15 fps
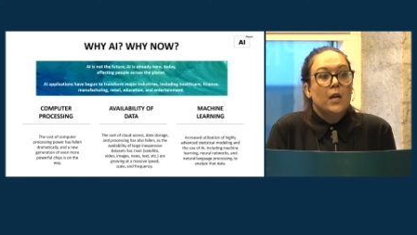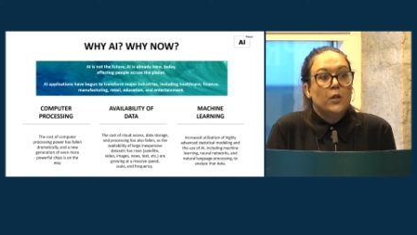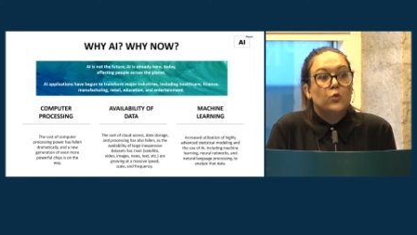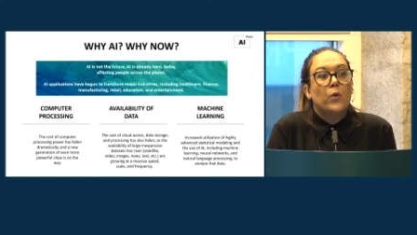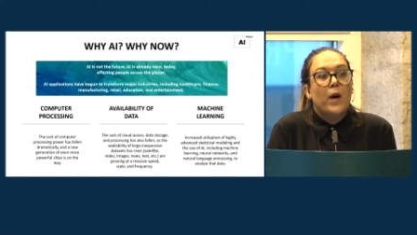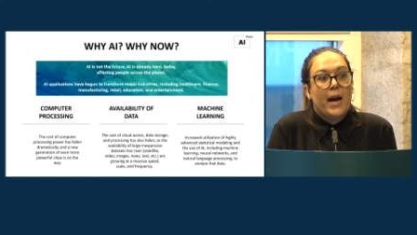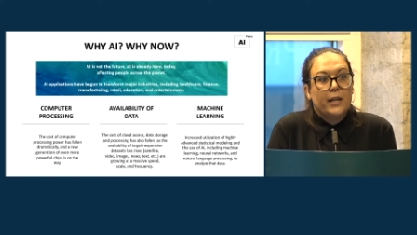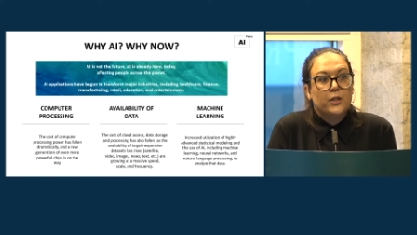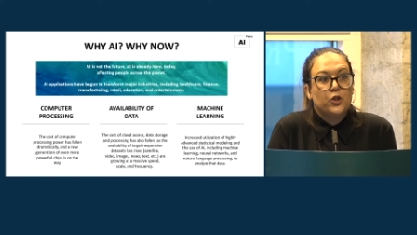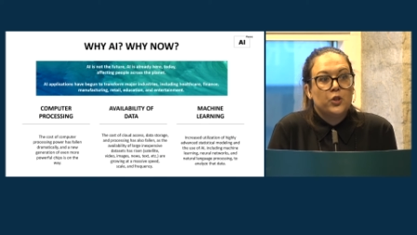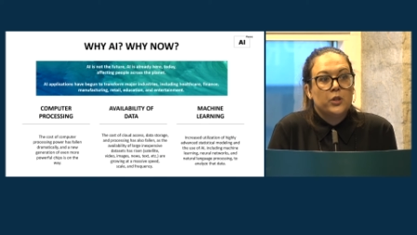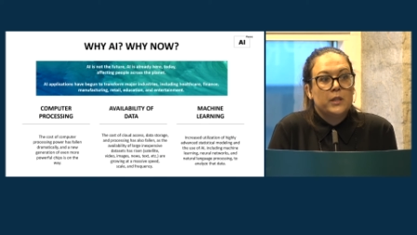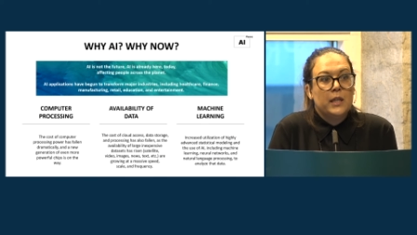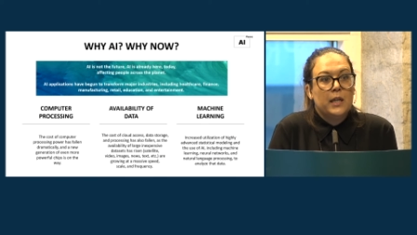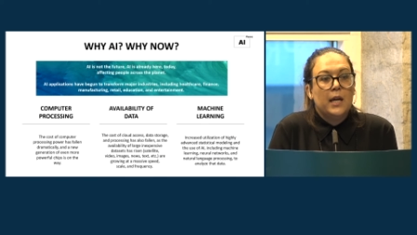to
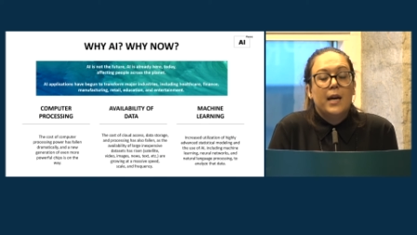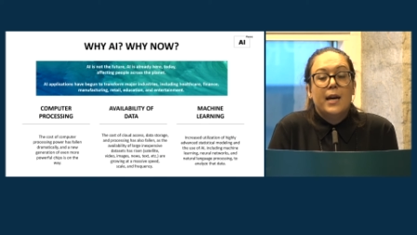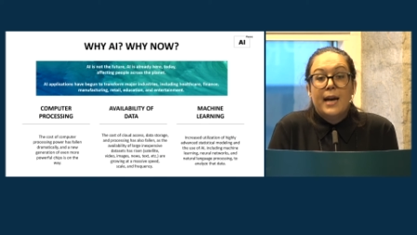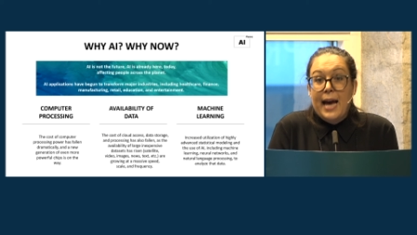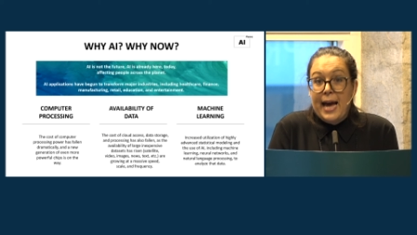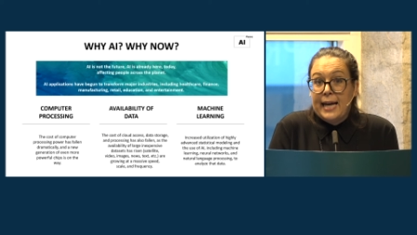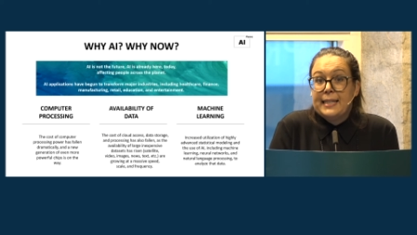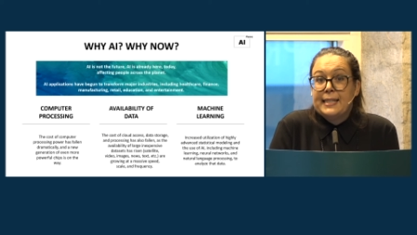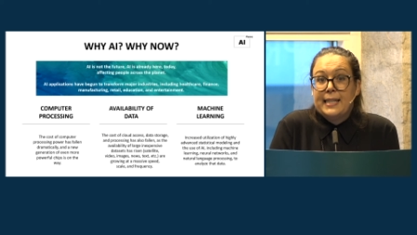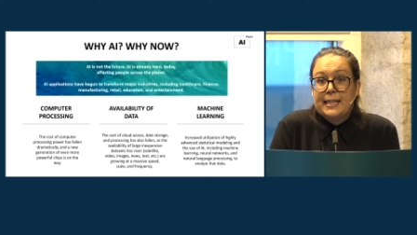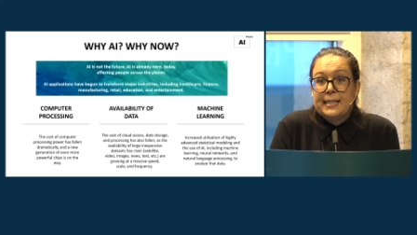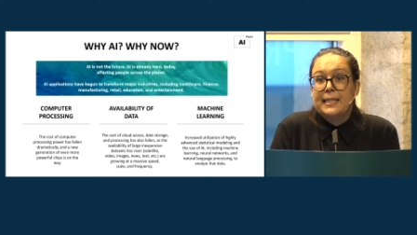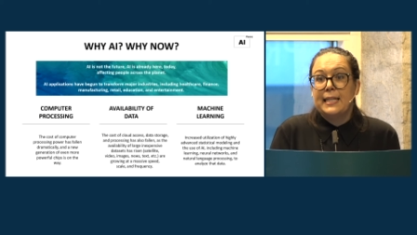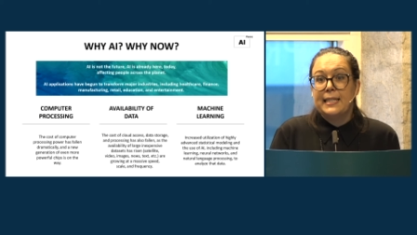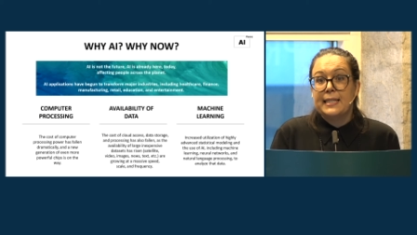actually
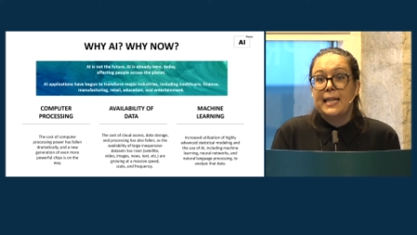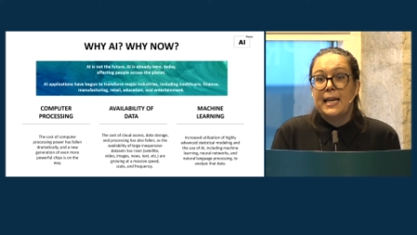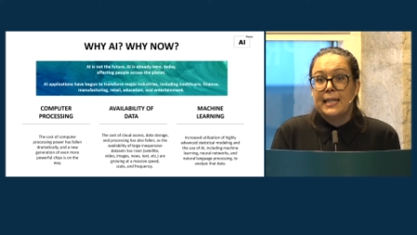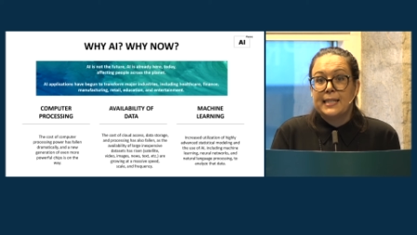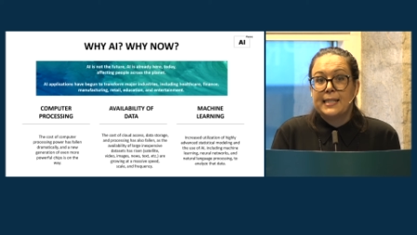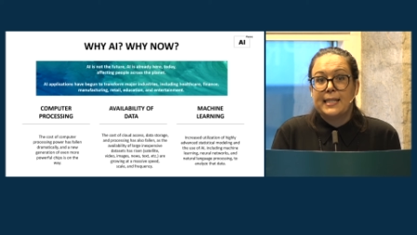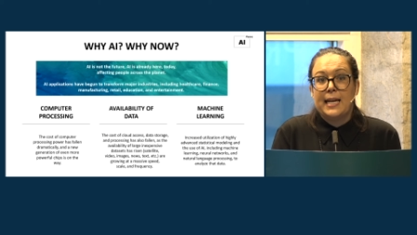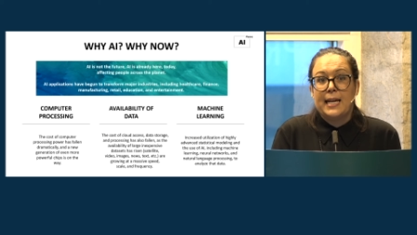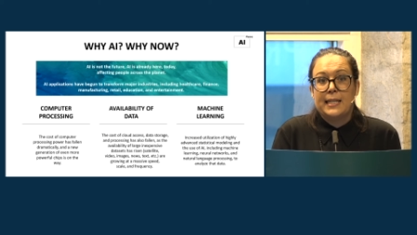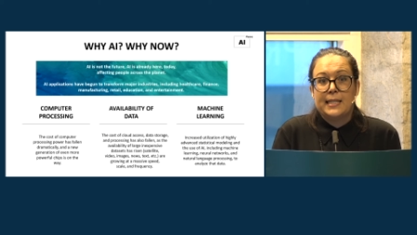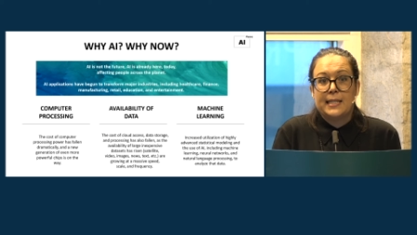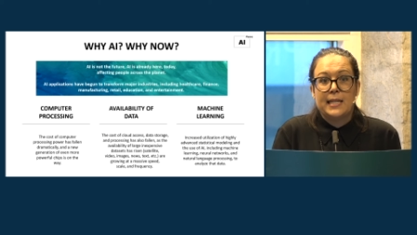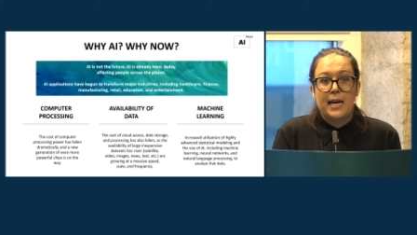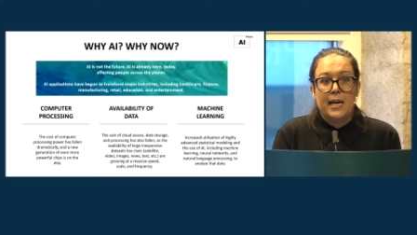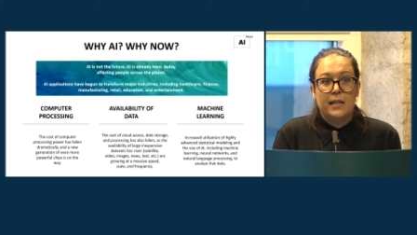access these data
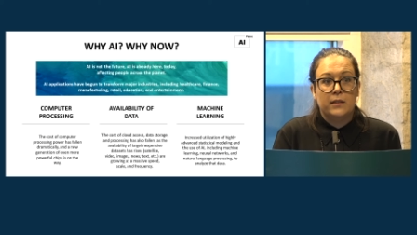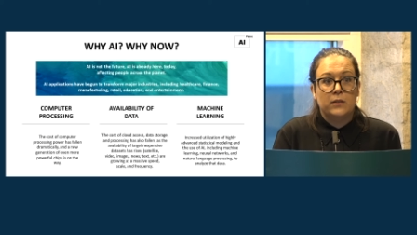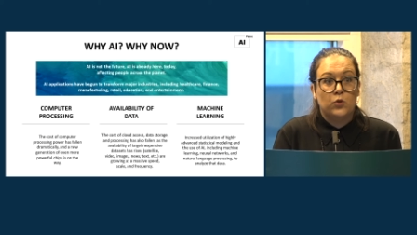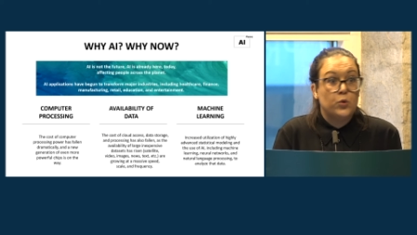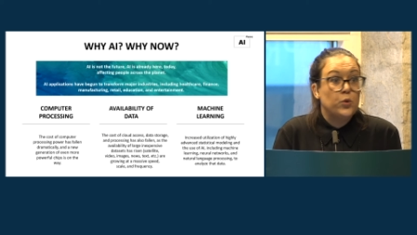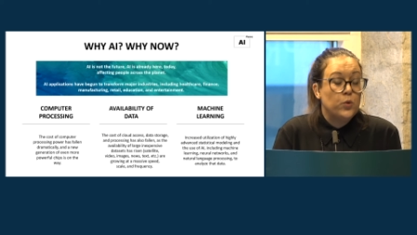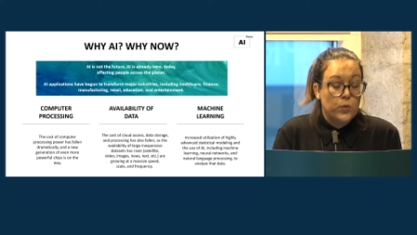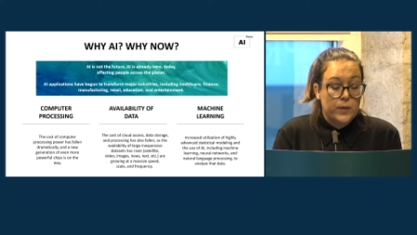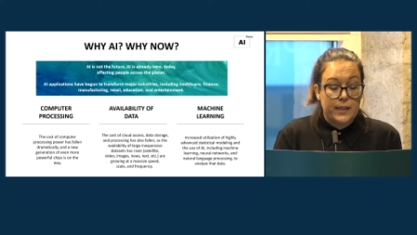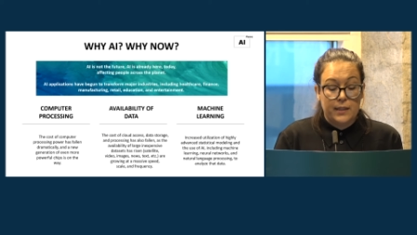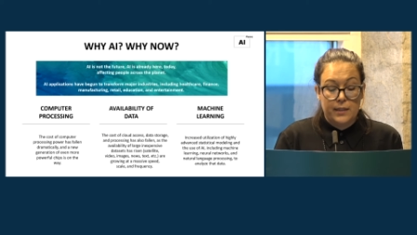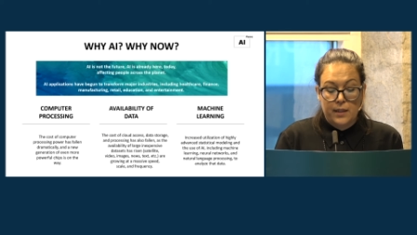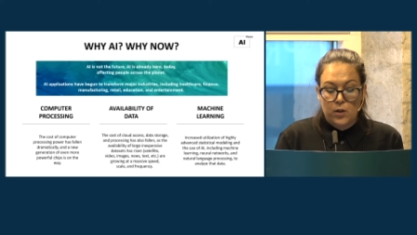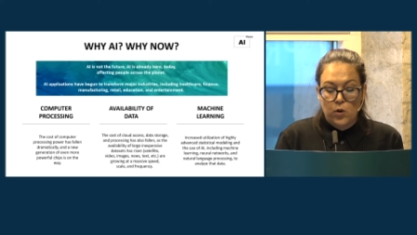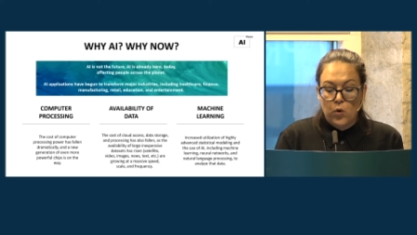sets and to use
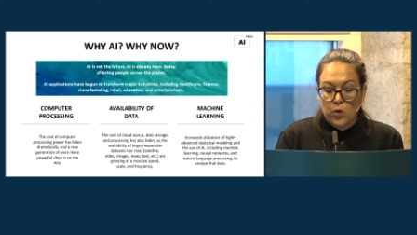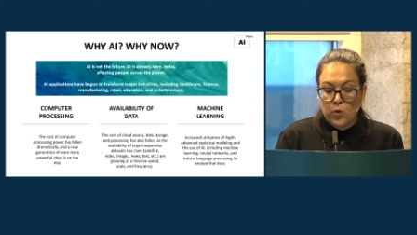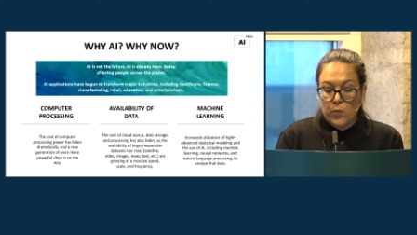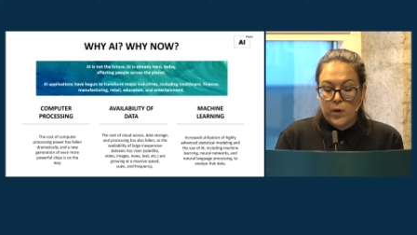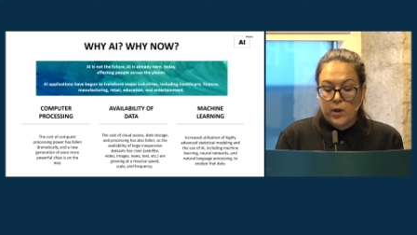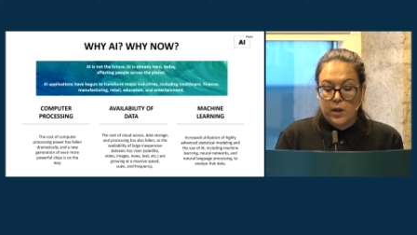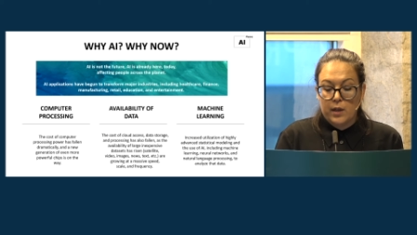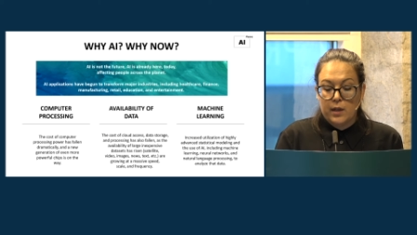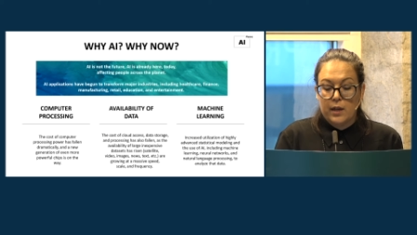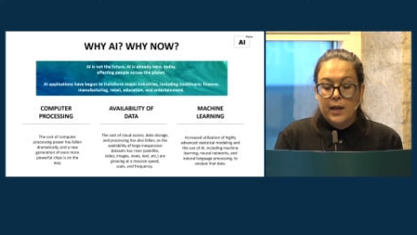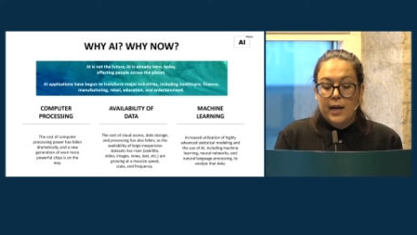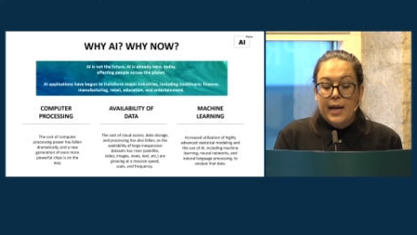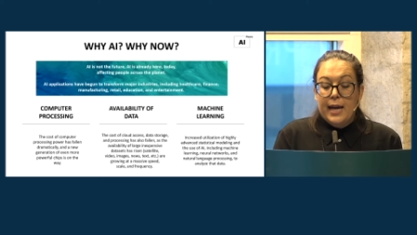in their own work.